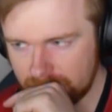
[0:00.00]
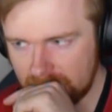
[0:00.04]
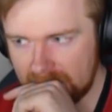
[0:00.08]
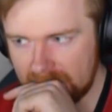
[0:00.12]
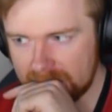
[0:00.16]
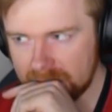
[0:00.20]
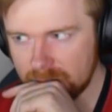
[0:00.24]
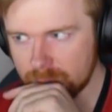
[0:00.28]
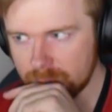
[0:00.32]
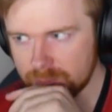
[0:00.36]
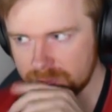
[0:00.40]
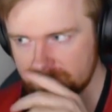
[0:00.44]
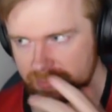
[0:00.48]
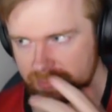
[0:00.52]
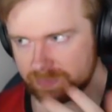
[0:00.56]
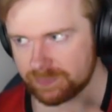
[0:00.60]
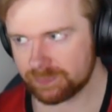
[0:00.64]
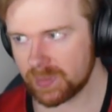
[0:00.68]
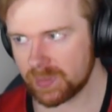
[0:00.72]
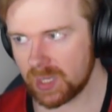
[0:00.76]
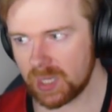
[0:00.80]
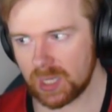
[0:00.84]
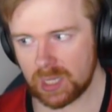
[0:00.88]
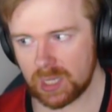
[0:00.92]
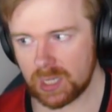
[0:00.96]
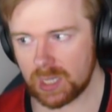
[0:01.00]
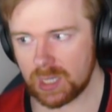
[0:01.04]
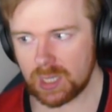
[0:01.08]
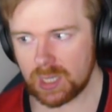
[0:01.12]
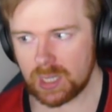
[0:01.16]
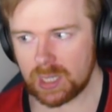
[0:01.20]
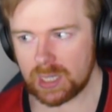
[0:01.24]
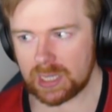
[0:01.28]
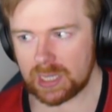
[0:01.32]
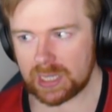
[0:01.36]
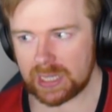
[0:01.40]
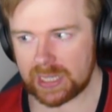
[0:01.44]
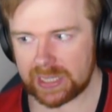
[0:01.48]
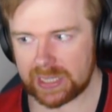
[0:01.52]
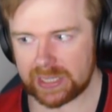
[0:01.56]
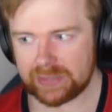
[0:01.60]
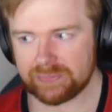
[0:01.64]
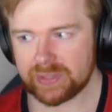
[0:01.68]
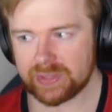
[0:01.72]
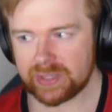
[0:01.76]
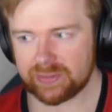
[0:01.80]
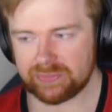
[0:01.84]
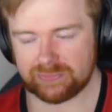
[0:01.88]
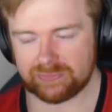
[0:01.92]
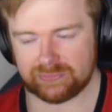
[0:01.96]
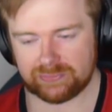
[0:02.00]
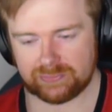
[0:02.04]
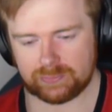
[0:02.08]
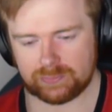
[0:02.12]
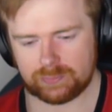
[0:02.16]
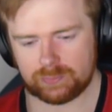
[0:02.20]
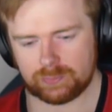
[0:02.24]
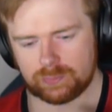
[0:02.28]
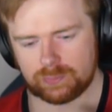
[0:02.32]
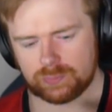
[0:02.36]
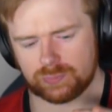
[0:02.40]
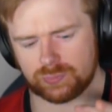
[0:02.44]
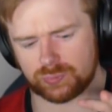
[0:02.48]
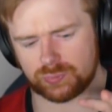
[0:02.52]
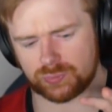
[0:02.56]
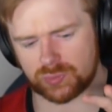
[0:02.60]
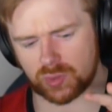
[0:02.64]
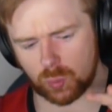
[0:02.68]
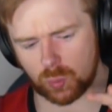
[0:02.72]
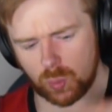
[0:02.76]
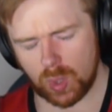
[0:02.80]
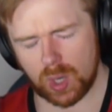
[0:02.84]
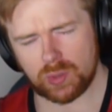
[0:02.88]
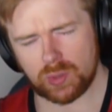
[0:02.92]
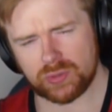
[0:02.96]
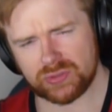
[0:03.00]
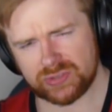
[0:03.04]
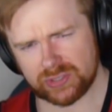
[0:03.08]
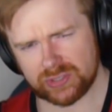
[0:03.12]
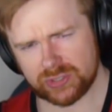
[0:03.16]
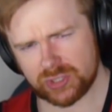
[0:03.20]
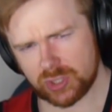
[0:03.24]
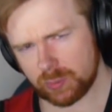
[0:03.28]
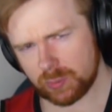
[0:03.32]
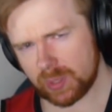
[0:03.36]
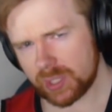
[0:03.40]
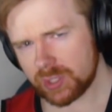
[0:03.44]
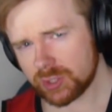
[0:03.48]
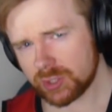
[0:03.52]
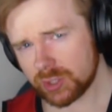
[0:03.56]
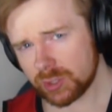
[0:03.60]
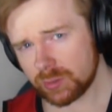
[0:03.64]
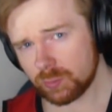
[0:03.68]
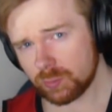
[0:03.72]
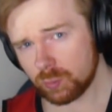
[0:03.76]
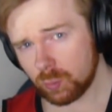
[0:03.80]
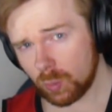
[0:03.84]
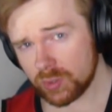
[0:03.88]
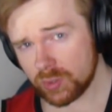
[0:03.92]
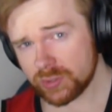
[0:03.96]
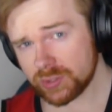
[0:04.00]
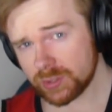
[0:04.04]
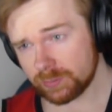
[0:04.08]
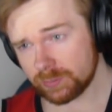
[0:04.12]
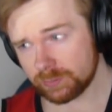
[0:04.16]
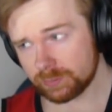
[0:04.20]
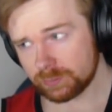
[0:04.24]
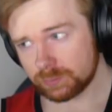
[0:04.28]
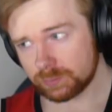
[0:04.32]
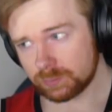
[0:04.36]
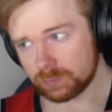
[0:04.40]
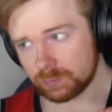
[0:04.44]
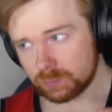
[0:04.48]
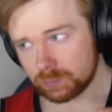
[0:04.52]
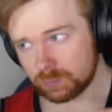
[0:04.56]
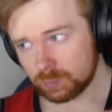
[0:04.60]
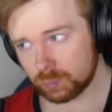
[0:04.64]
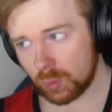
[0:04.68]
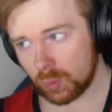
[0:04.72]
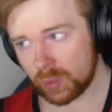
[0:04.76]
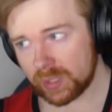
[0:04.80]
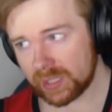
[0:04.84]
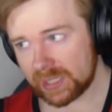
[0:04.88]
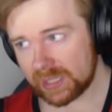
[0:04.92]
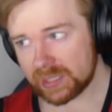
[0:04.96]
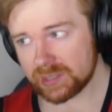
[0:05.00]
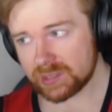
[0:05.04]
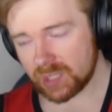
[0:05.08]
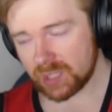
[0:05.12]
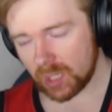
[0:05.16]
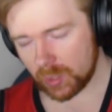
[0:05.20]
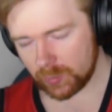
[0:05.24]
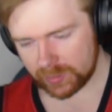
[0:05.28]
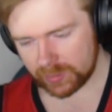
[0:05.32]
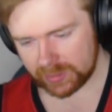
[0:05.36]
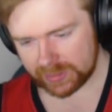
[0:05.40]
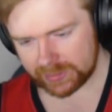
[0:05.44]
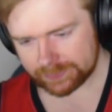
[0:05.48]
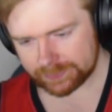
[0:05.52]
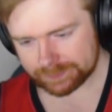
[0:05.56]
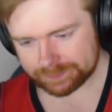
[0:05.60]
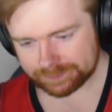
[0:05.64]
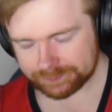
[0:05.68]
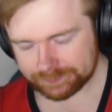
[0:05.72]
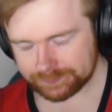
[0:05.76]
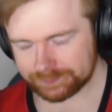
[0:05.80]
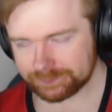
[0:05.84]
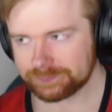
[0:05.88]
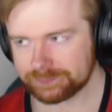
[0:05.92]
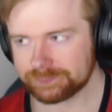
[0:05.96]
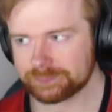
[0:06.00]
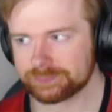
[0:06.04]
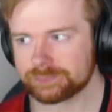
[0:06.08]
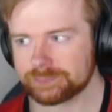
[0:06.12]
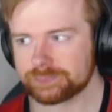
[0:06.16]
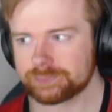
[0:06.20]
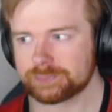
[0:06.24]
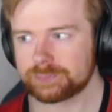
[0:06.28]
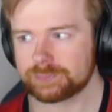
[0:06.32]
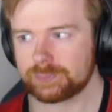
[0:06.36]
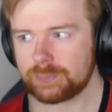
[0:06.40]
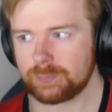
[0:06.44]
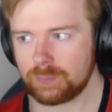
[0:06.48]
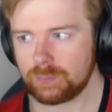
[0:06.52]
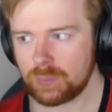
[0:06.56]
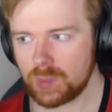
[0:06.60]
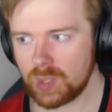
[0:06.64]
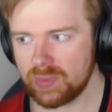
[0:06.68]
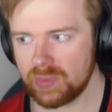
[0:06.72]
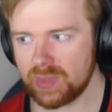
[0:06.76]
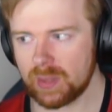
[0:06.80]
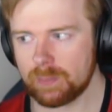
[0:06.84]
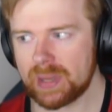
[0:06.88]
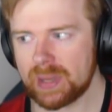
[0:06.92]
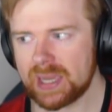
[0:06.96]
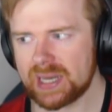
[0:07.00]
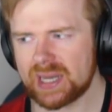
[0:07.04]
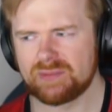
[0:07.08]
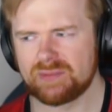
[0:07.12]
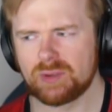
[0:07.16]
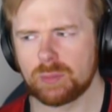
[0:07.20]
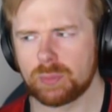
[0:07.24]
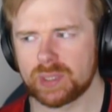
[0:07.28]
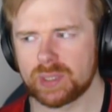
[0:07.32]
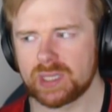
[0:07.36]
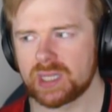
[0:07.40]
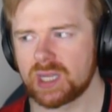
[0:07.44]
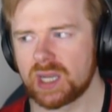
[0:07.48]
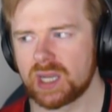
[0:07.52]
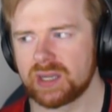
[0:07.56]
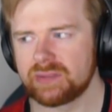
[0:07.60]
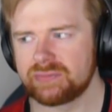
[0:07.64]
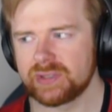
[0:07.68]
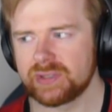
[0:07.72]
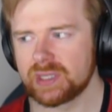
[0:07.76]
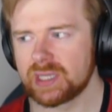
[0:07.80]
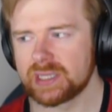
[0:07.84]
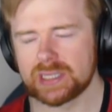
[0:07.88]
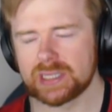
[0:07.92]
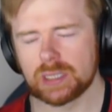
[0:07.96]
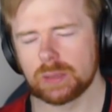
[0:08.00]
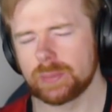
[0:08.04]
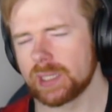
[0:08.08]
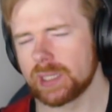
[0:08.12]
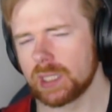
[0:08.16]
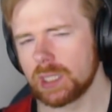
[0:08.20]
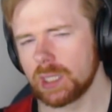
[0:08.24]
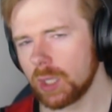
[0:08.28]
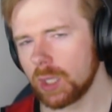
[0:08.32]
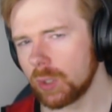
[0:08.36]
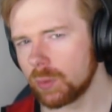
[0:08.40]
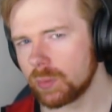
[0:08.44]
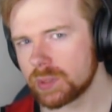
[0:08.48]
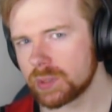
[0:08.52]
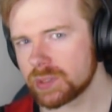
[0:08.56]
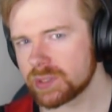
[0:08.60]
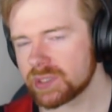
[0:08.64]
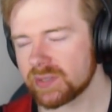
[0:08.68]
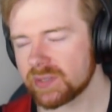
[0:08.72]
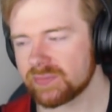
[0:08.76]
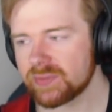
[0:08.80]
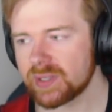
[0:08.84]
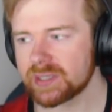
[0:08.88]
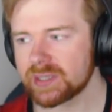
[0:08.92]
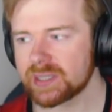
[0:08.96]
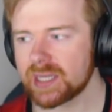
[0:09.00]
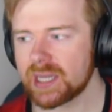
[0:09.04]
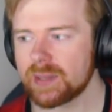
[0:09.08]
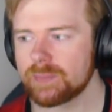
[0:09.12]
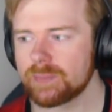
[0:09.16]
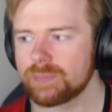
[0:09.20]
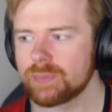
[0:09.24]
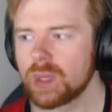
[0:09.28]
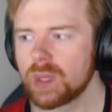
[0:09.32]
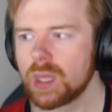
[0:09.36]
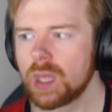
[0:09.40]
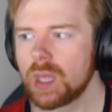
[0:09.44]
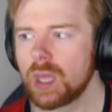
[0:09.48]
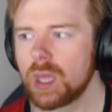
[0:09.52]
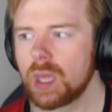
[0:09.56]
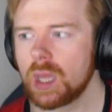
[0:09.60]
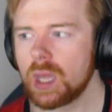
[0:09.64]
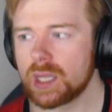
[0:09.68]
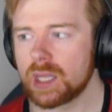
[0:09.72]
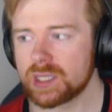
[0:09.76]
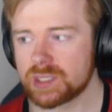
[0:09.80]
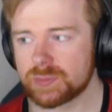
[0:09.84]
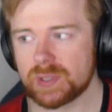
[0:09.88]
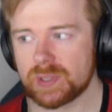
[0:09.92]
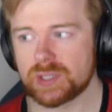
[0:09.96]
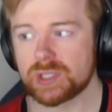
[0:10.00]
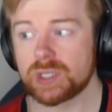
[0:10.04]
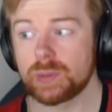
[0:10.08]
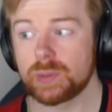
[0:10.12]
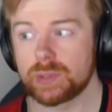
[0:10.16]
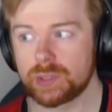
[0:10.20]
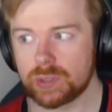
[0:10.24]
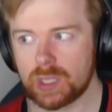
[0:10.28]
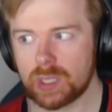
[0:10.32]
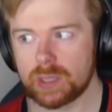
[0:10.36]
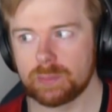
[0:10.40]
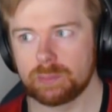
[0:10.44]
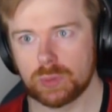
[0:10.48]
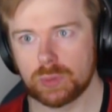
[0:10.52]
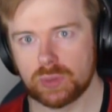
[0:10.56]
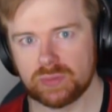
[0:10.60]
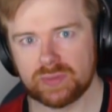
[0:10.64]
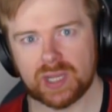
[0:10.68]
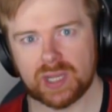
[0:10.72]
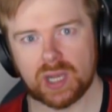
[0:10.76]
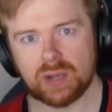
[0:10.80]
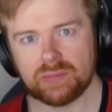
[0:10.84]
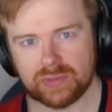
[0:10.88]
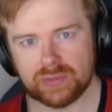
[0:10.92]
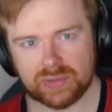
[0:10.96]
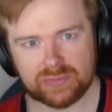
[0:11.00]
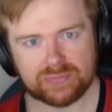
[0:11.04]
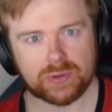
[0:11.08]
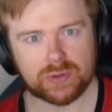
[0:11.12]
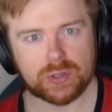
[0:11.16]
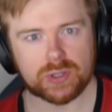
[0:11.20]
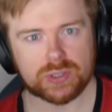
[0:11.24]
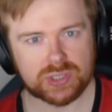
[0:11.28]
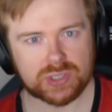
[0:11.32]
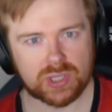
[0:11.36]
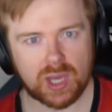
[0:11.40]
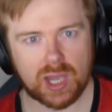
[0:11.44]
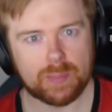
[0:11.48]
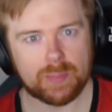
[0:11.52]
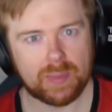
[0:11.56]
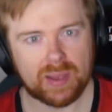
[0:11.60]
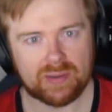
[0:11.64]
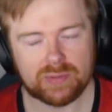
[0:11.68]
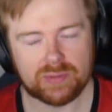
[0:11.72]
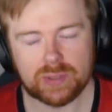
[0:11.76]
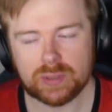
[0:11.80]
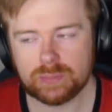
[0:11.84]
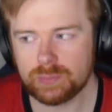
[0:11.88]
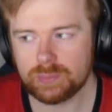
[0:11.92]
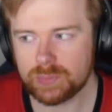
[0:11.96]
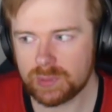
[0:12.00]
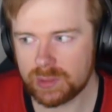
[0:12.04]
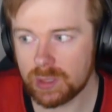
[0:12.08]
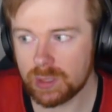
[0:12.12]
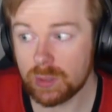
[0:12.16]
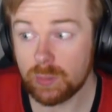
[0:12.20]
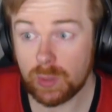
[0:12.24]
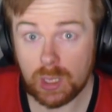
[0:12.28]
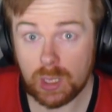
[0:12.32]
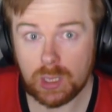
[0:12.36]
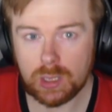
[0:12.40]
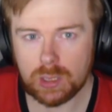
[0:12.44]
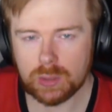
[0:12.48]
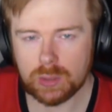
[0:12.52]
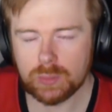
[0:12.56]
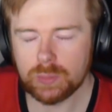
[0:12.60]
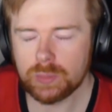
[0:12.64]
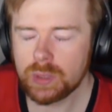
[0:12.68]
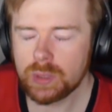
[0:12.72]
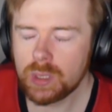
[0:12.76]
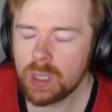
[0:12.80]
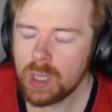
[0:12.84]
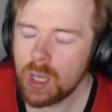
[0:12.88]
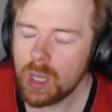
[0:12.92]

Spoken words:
And it was, even if the world situation wasn't what it is currently, that made everybody kind of feel a little bit alone and stuff like that, especially when you're like moving out for the first time ever, you know, alone.